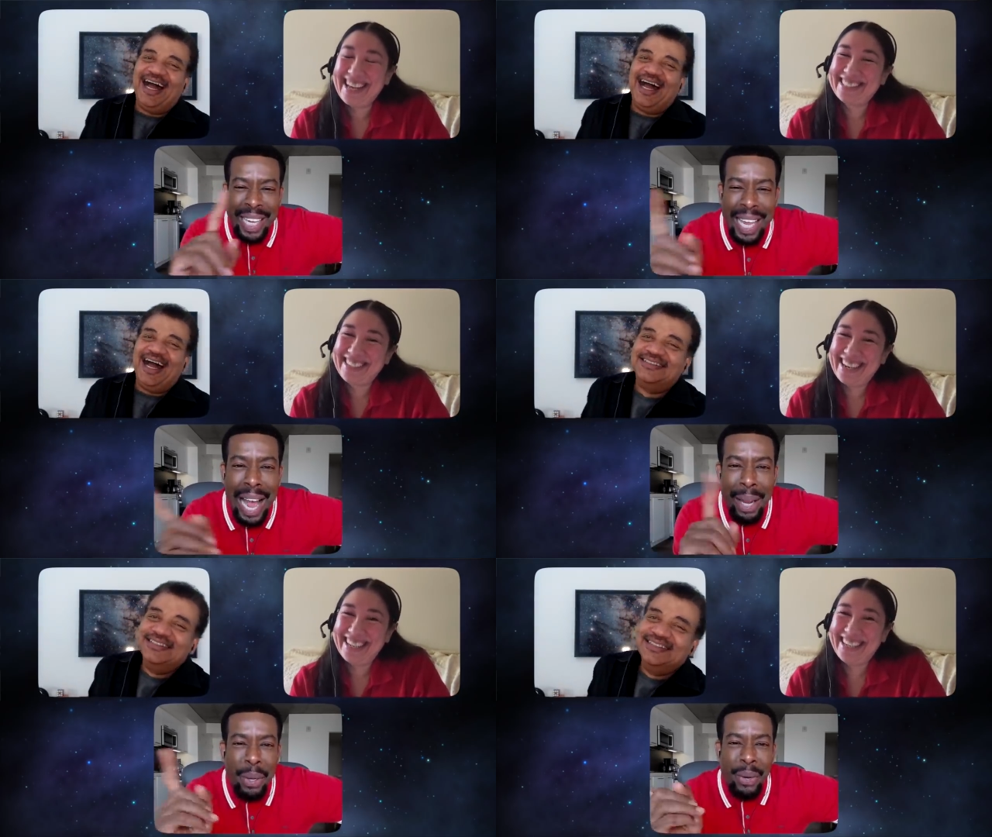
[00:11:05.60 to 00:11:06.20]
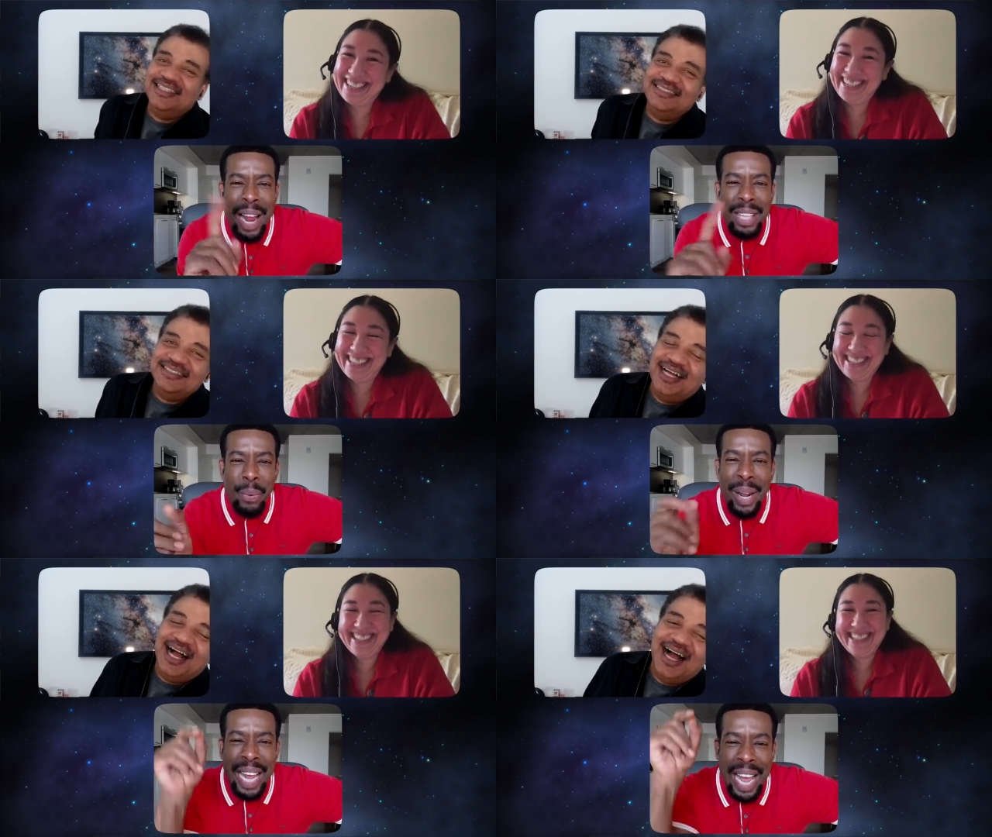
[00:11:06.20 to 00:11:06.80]
Speaker 1: guy who
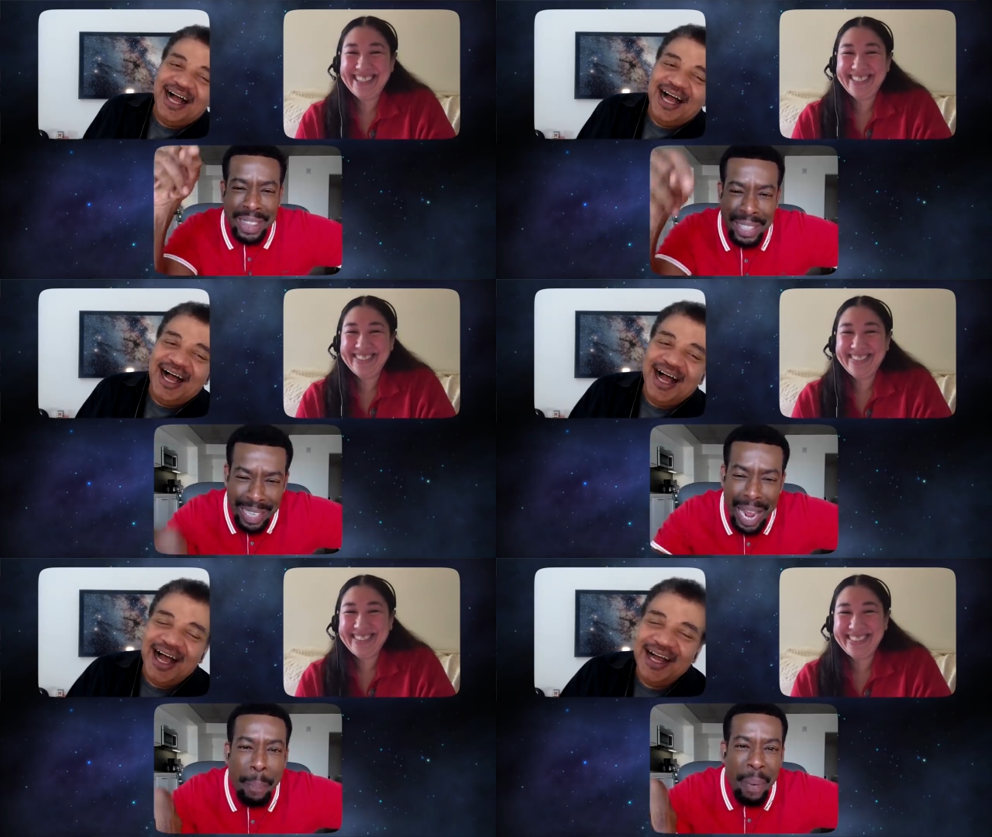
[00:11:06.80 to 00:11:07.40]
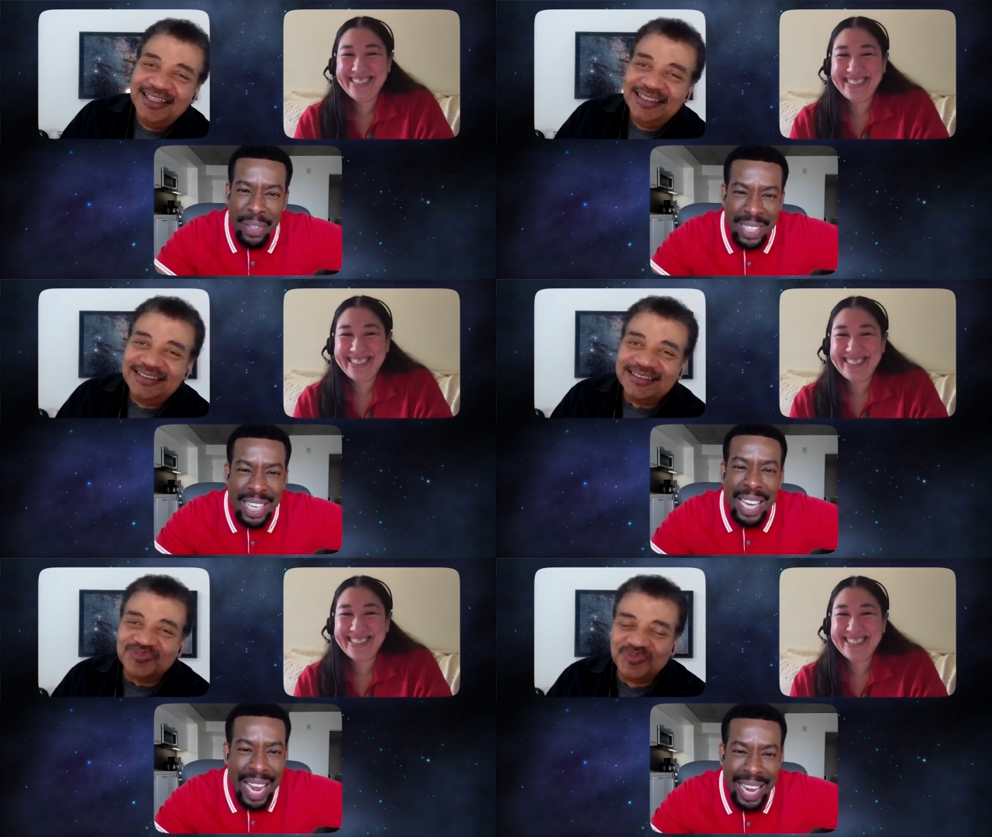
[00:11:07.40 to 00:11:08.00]
graduated at the top of his
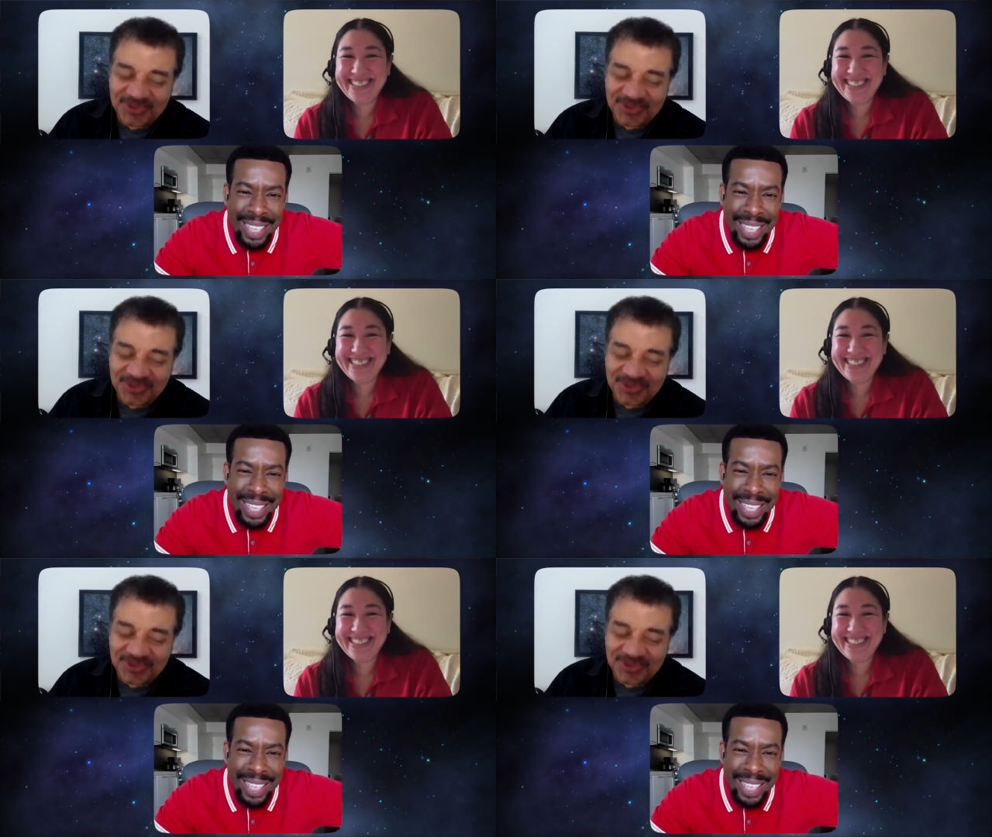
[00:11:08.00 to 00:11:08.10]
class.